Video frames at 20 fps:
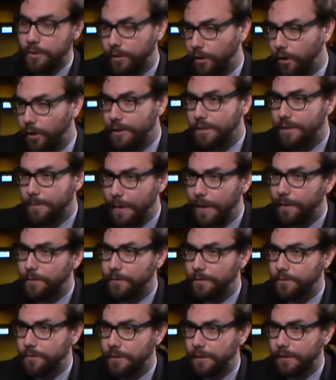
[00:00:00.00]
laws about
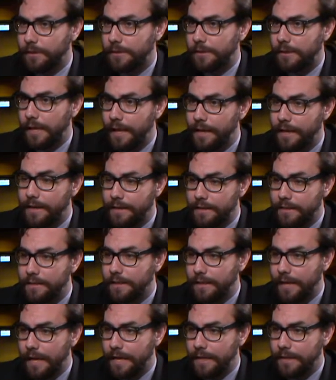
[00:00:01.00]
those things. And it is
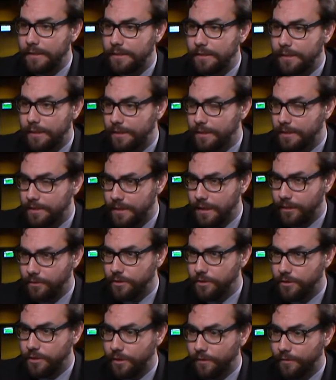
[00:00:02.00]
the case that the
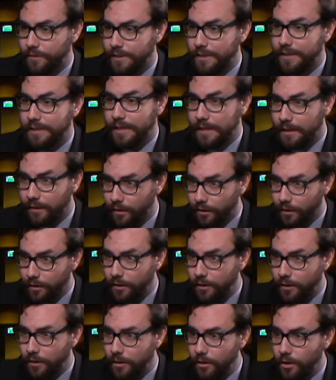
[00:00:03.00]
intelligence services here
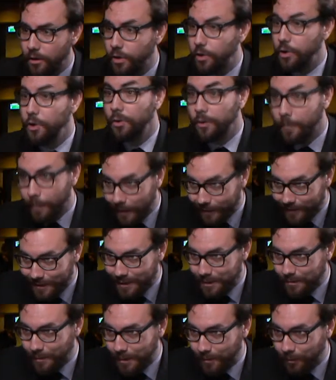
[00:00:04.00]
knew about
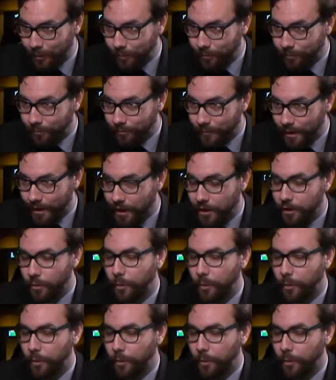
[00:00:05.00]
these people. In other